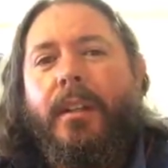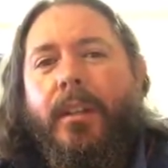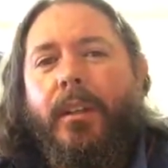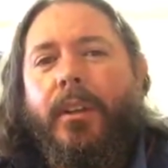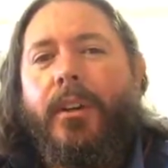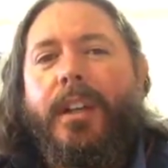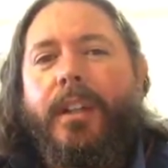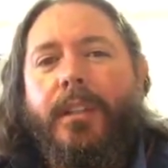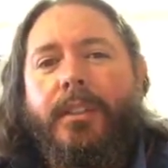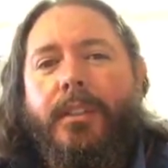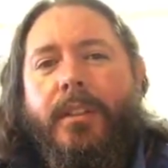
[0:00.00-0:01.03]
The learning
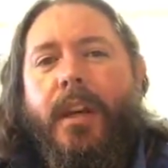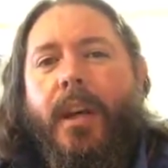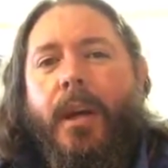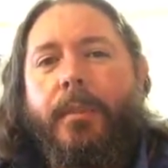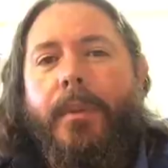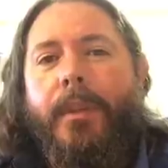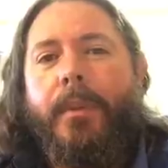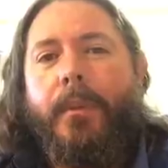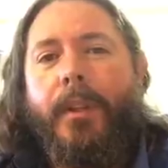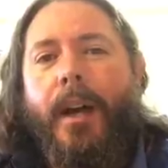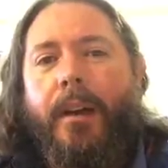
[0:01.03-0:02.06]
doesn't come
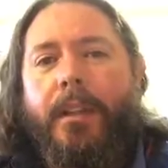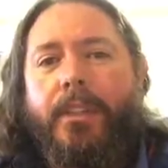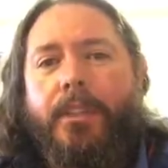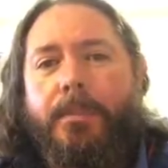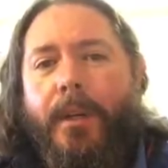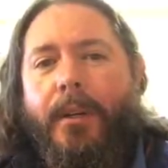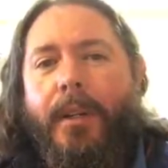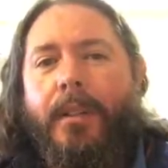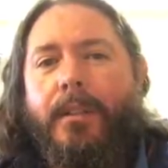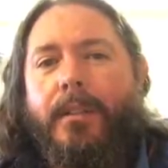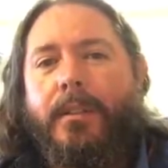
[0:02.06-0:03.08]
without
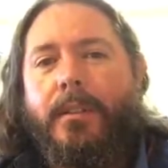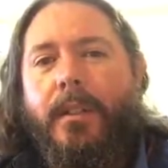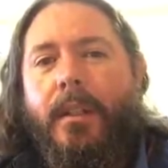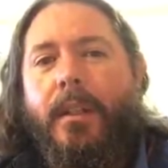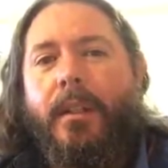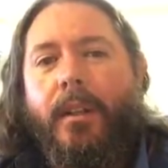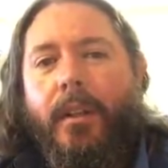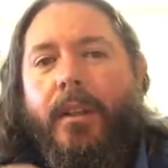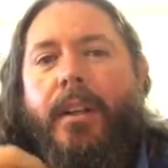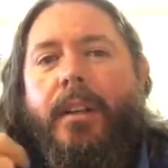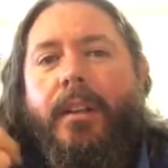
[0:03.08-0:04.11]
experience. The
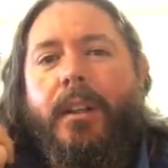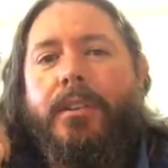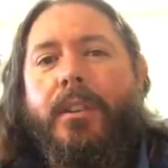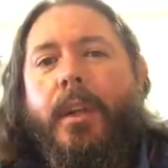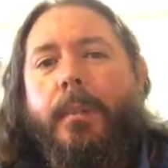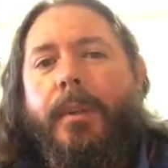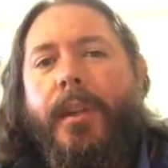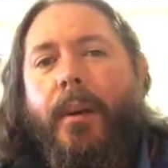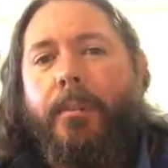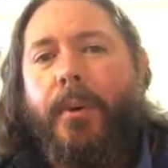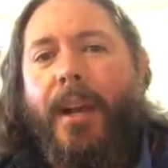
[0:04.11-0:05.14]
learning doesn't come
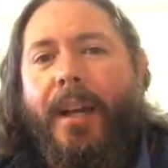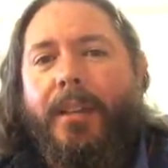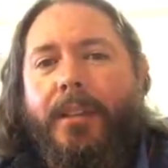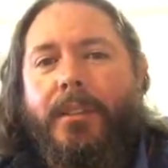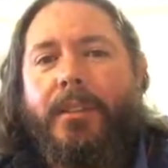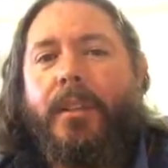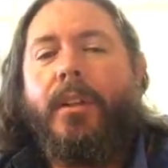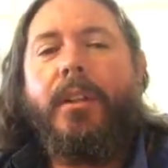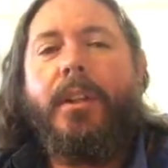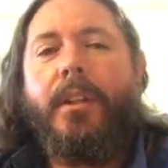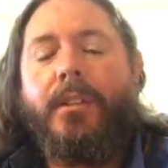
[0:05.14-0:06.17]
without practice. The
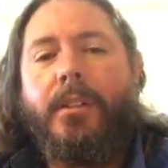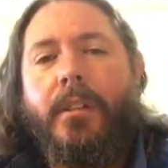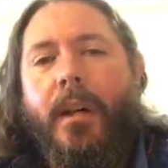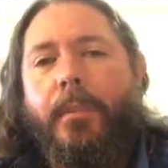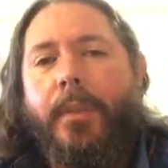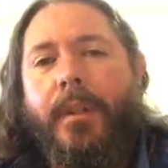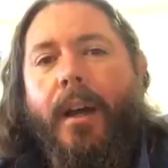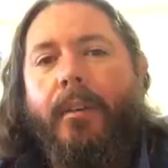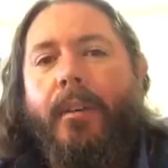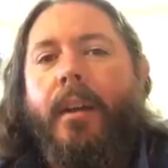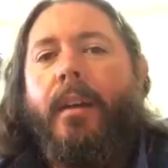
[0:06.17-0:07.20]
learning doesn't come
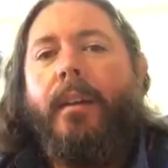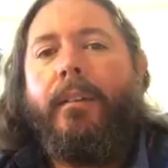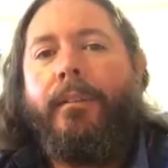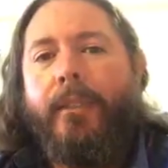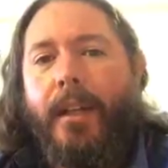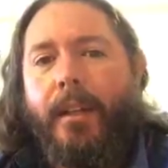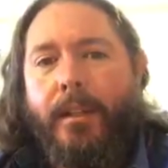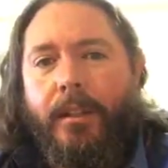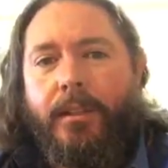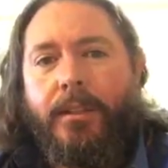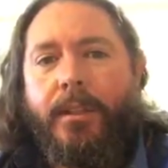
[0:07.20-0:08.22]
without
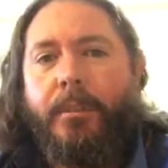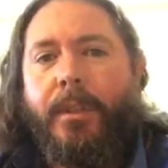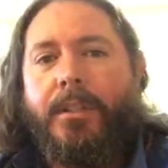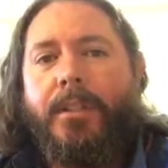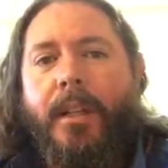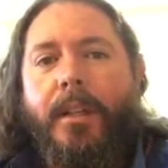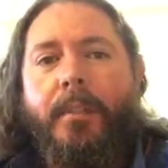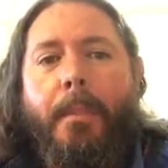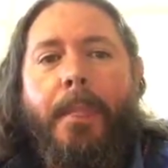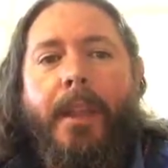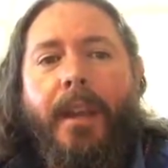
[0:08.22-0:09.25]
failing to some extent
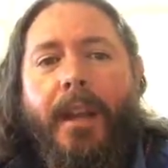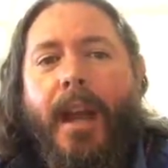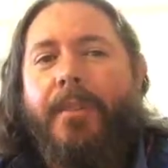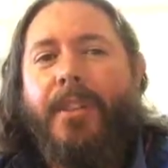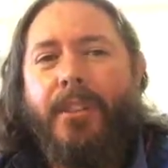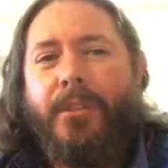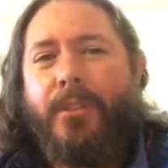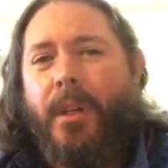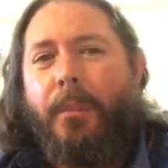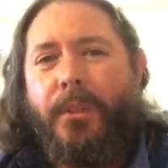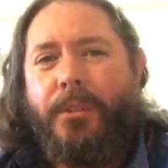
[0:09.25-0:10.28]
and having to
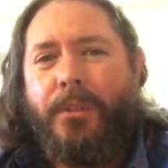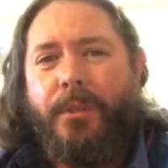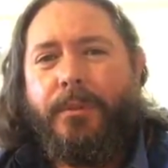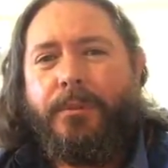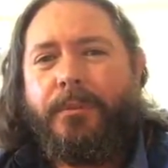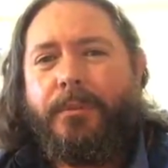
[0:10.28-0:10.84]
troubleshoot